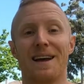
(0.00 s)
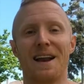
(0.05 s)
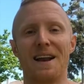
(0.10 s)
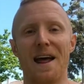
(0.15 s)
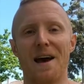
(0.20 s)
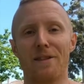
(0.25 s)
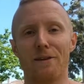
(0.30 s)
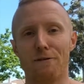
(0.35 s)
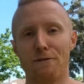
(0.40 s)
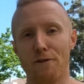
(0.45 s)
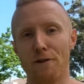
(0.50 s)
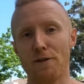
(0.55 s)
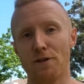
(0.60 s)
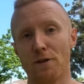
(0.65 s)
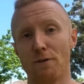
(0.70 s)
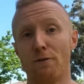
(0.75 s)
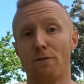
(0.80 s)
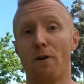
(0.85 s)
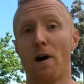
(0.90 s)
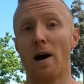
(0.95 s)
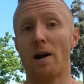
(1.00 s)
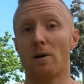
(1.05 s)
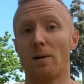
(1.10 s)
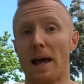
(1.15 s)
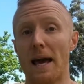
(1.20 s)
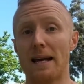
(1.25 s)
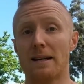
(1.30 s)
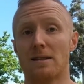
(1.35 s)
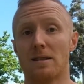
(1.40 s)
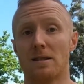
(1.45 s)
Now the 5th and final
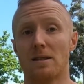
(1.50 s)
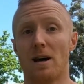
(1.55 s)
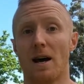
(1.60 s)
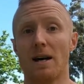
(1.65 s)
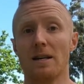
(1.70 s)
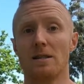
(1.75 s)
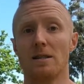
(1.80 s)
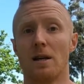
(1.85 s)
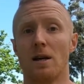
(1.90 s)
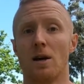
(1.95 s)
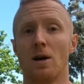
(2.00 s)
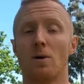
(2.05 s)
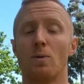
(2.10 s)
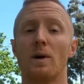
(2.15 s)
exercise,